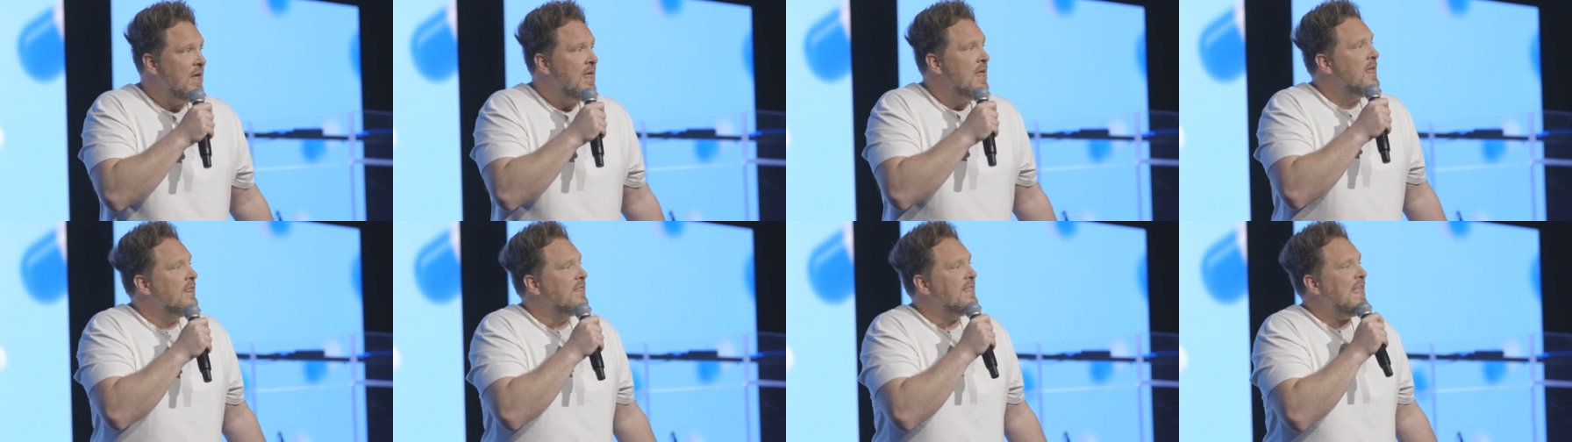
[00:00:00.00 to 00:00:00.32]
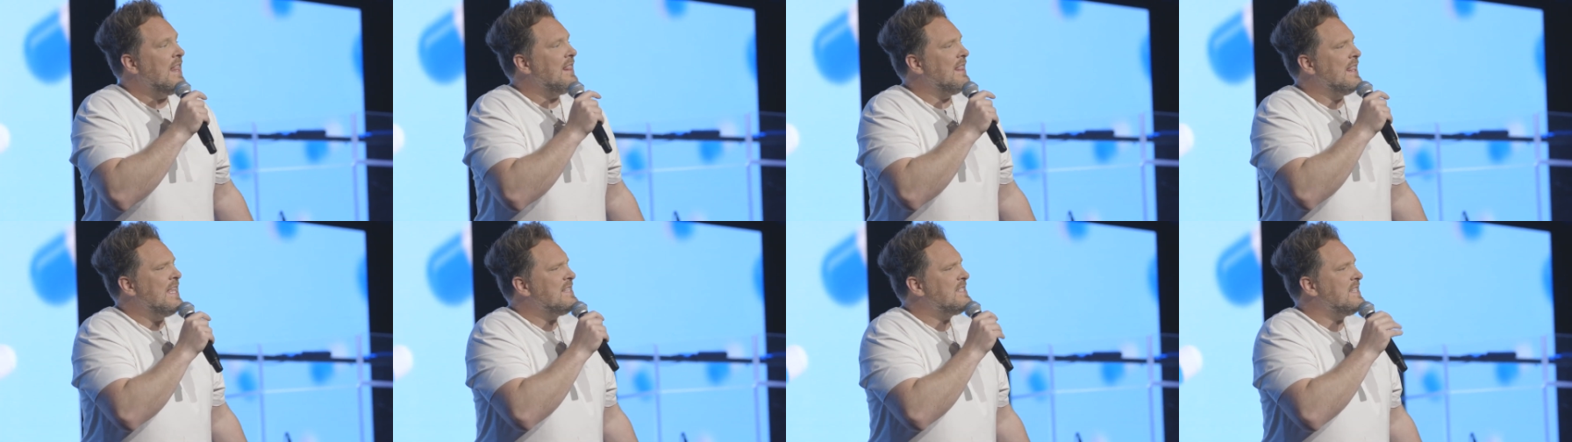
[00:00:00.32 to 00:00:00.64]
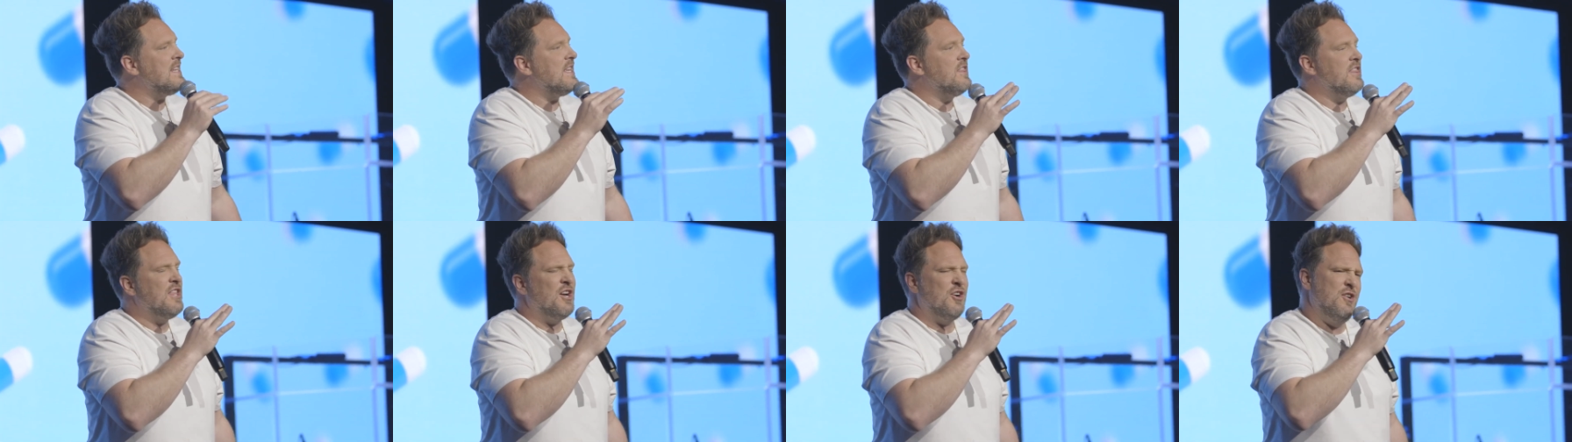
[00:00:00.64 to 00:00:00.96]
that,
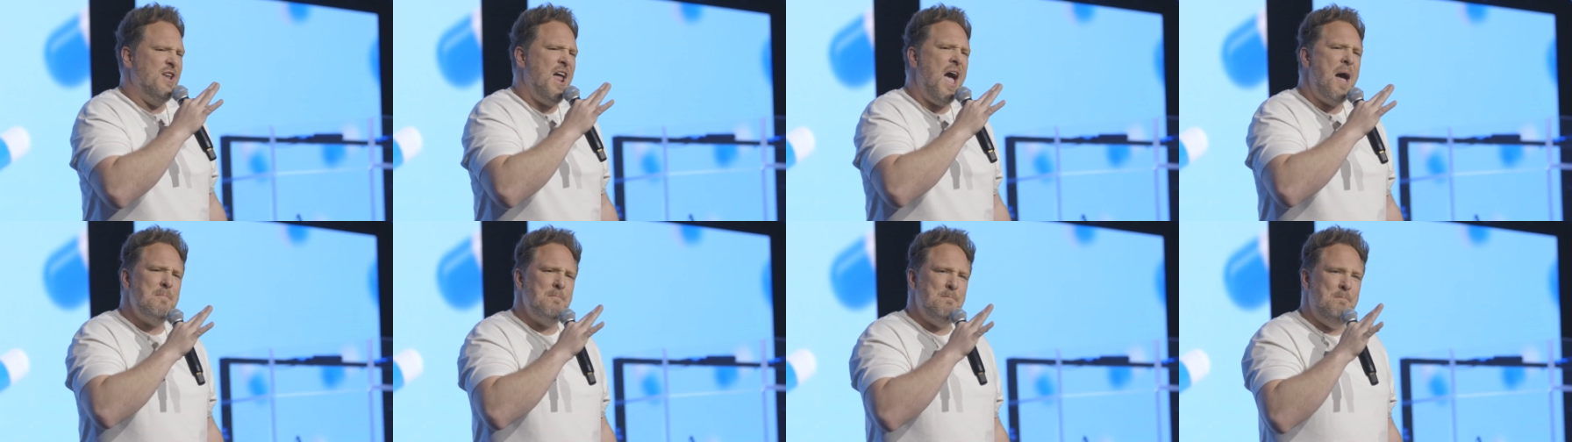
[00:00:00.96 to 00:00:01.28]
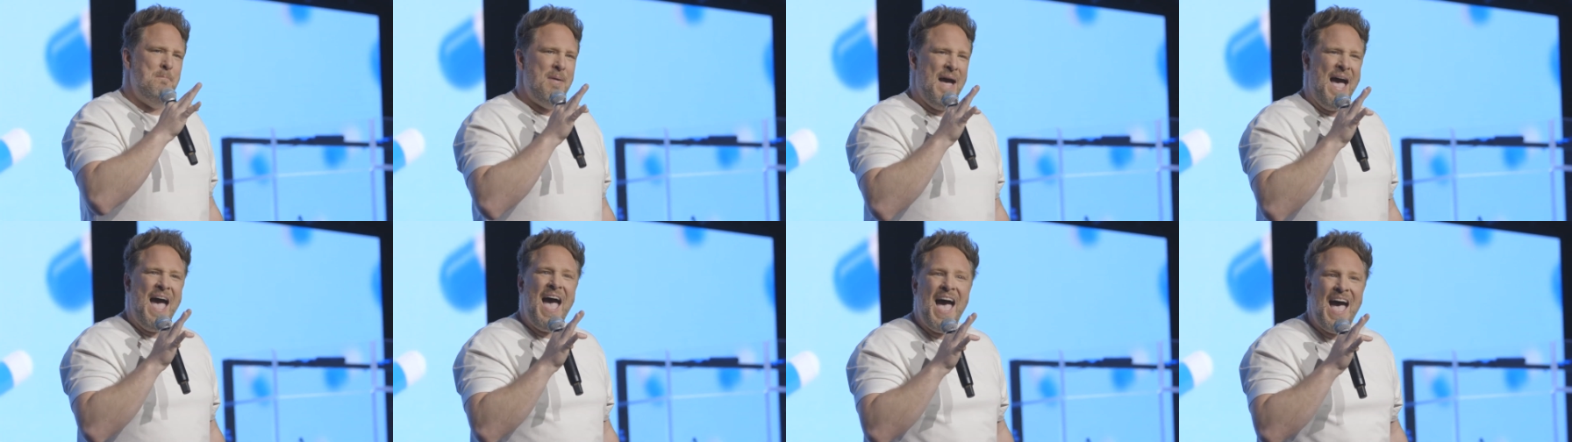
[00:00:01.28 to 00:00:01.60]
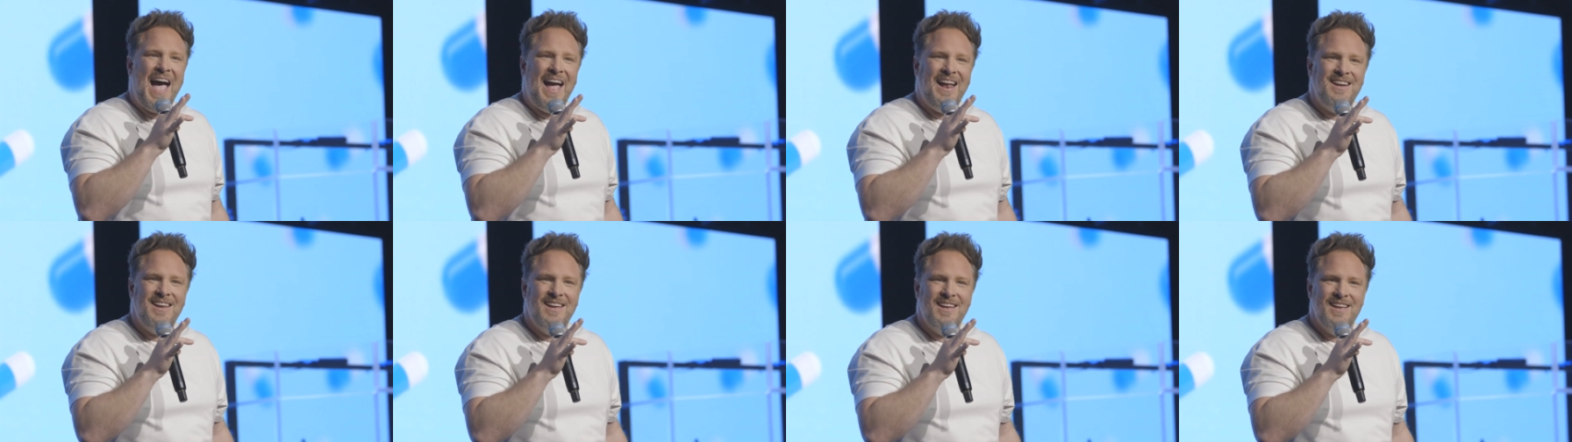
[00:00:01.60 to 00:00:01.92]
listen, they're not
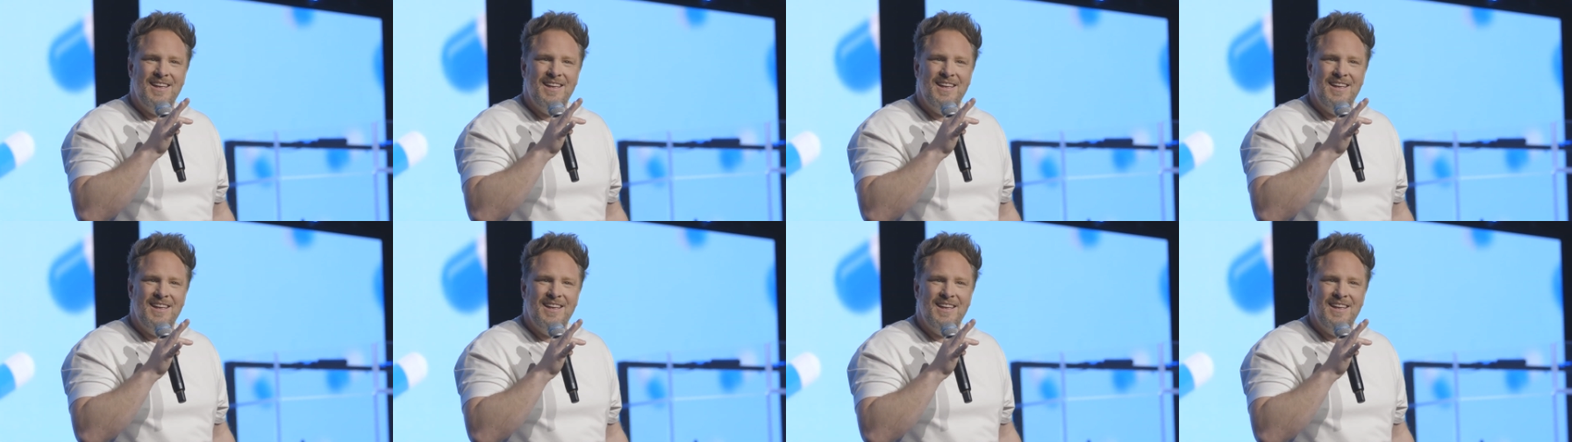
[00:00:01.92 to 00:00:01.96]
bad,